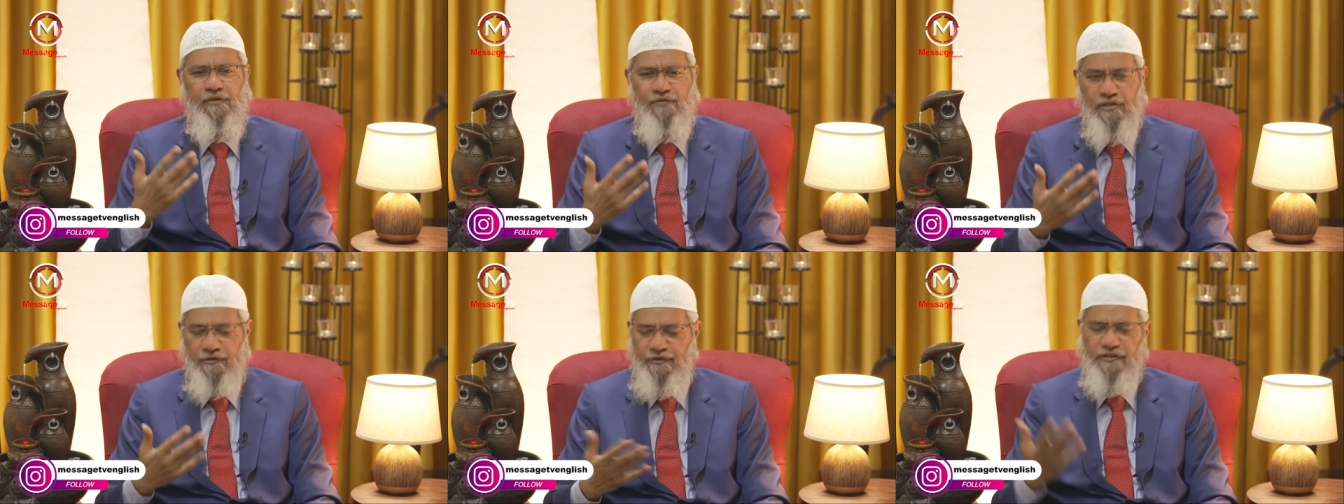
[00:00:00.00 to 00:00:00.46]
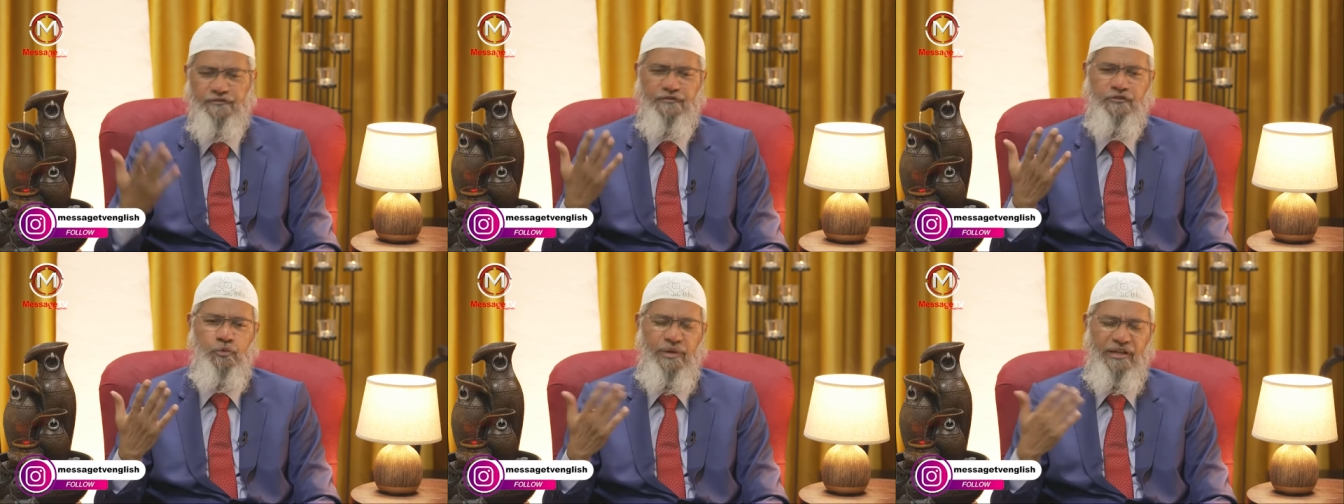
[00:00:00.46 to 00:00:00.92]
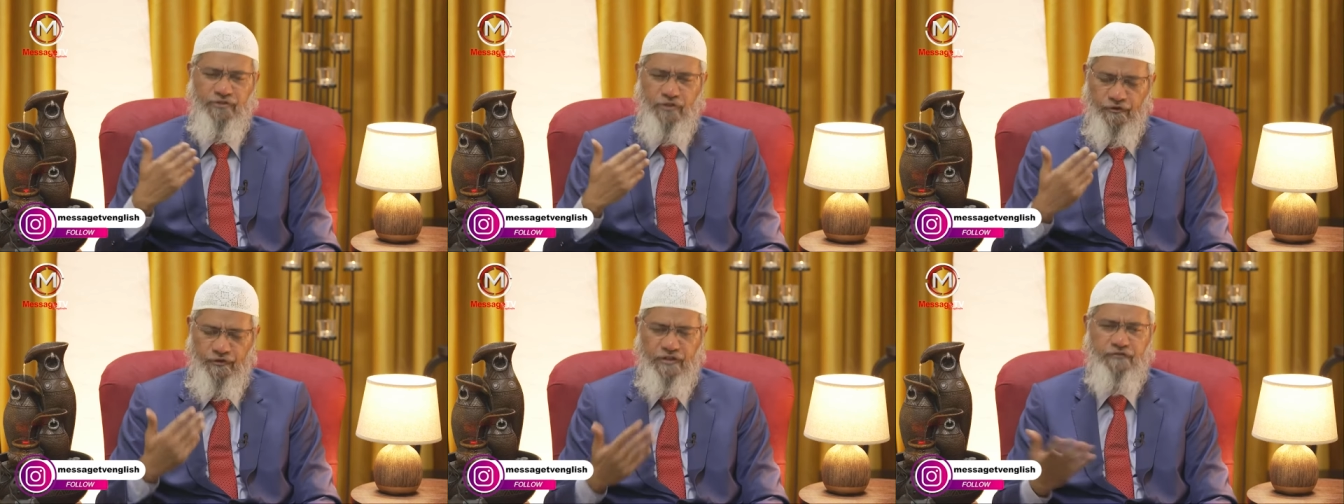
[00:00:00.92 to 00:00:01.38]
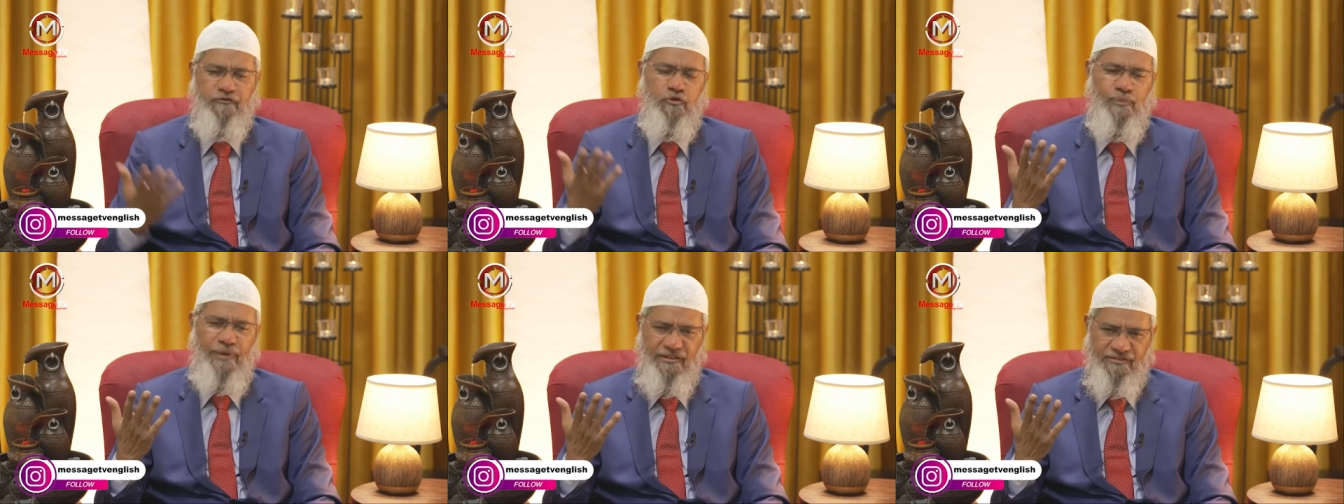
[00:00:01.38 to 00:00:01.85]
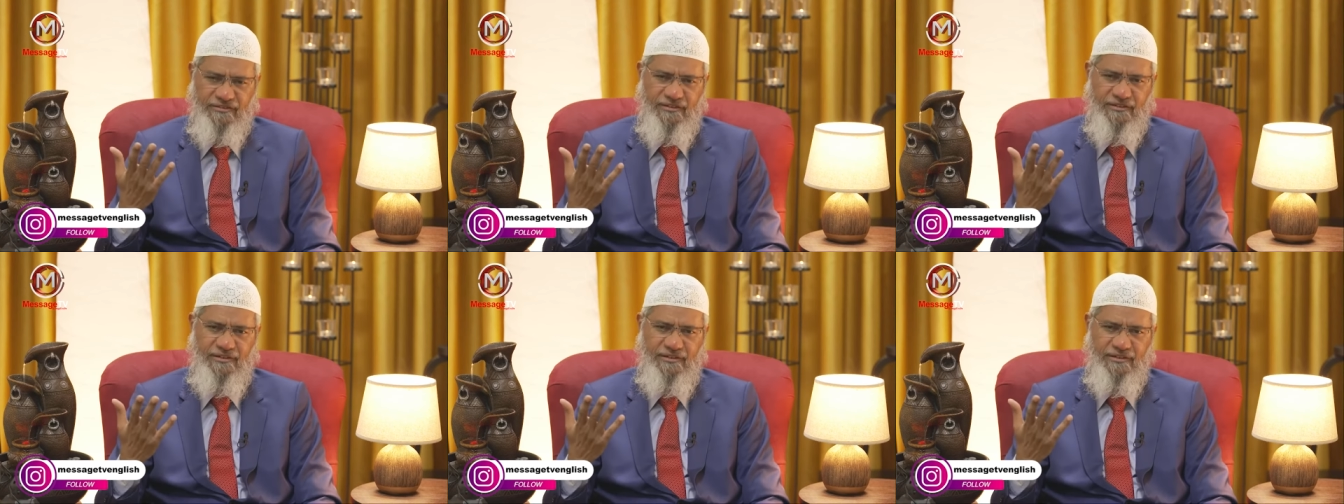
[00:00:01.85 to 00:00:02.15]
for the first few weeks or first few months,